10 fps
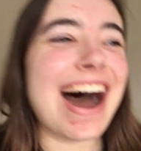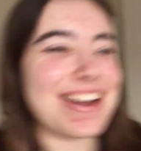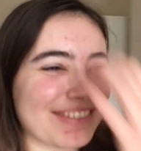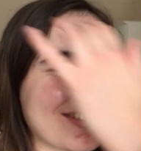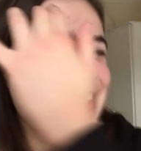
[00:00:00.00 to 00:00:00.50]

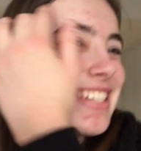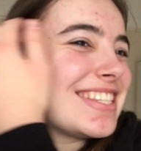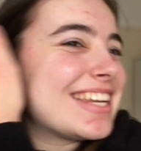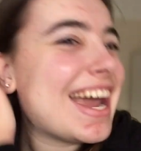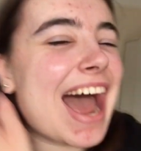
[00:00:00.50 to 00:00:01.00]
I'm going to
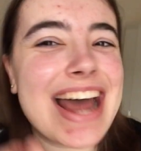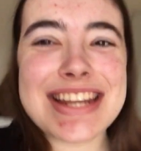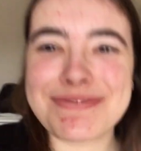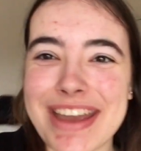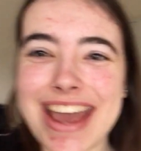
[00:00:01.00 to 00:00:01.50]
see
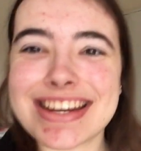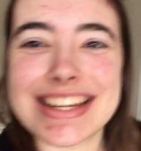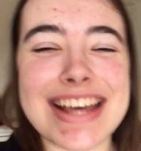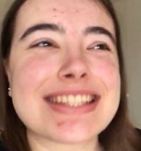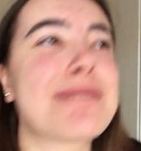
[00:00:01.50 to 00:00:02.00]
Andy
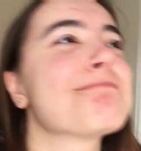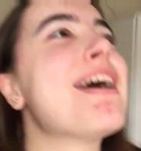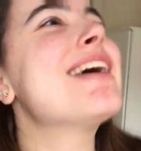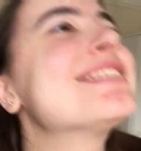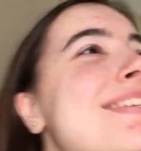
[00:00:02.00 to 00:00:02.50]
Mientus in
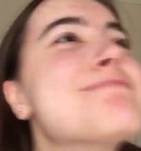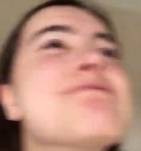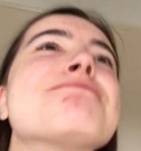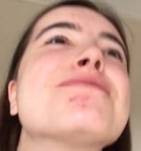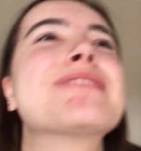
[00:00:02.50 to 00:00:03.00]
person
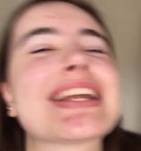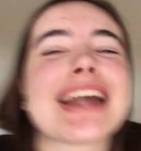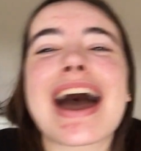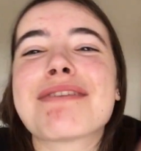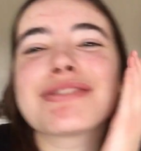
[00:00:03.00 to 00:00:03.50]
performing
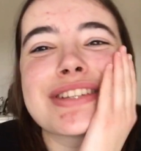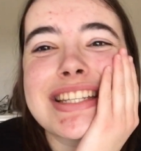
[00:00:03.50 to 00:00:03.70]
live on